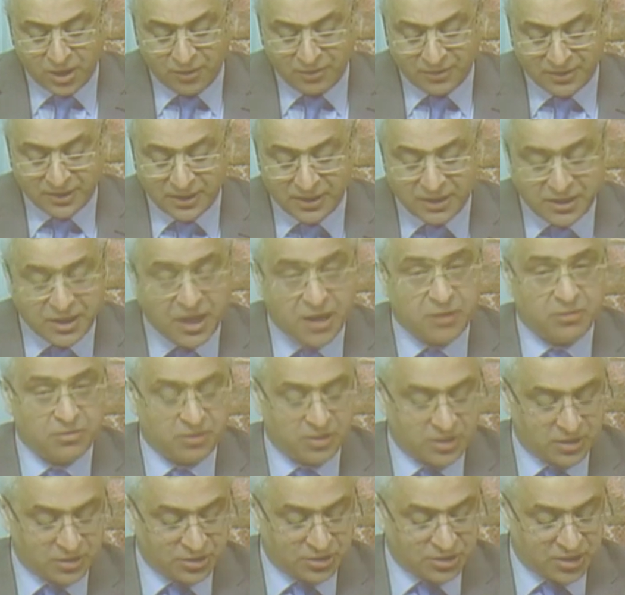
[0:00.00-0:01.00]
a new
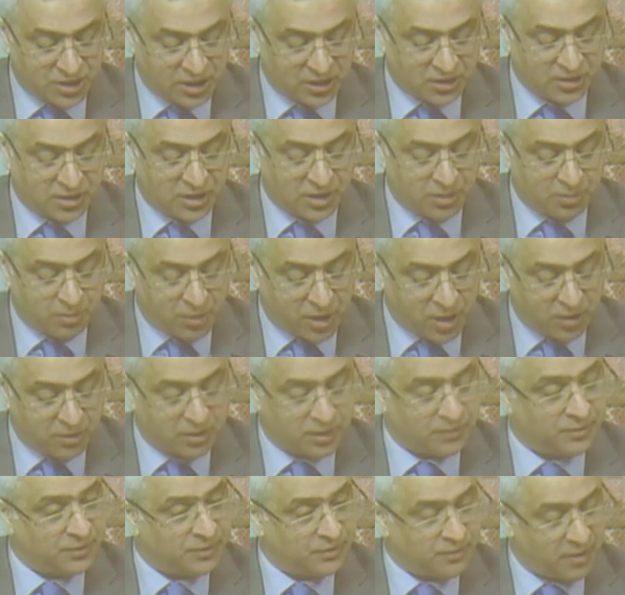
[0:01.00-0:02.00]
general power
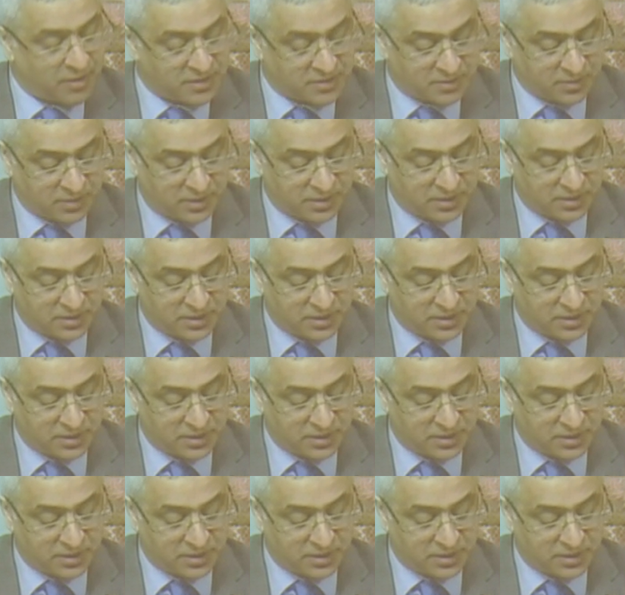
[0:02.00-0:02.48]
of investment.